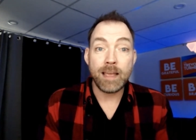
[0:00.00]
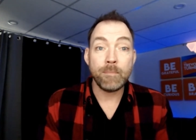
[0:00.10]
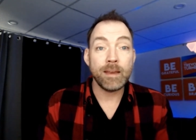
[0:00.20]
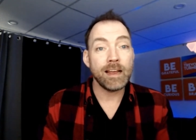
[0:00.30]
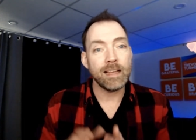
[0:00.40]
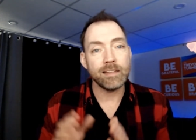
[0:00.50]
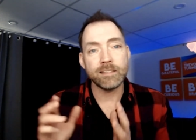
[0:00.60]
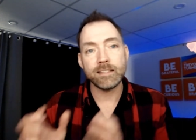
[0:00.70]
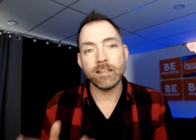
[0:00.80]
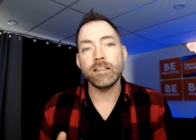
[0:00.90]
And
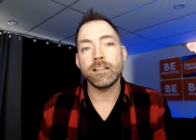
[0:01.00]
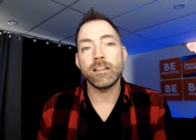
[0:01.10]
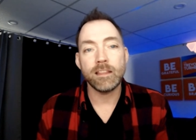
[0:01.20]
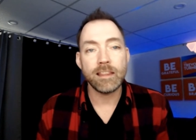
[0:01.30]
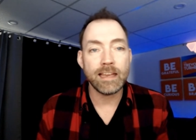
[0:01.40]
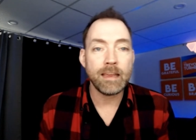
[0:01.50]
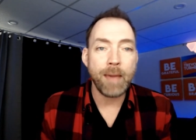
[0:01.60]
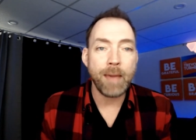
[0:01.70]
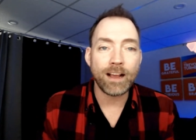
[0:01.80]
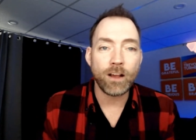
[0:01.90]
still thinking
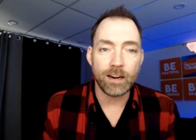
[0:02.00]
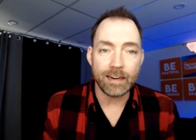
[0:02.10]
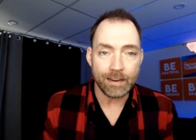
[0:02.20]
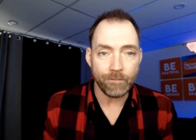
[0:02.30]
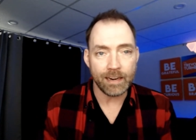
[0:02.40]
back on it even,